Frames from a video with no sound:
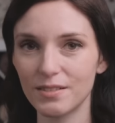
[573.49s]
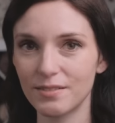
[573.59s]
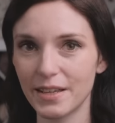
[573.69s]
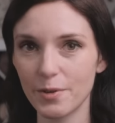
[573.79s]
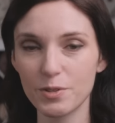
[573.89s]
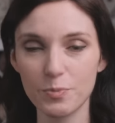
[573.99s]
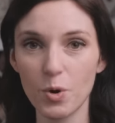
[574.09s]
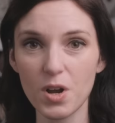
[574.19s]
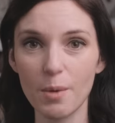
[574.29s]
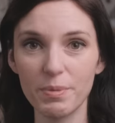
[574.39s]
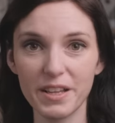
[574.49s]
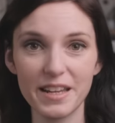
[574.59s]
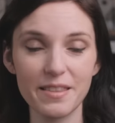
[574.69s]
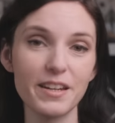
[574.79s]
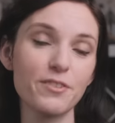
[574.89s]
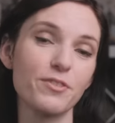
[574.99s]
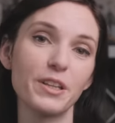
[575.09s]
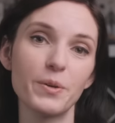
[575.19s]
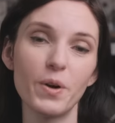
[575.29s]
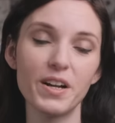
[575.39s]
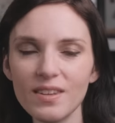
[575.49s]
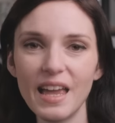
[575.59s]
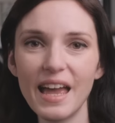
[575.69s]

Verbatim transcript: like it was more complicated than it really was.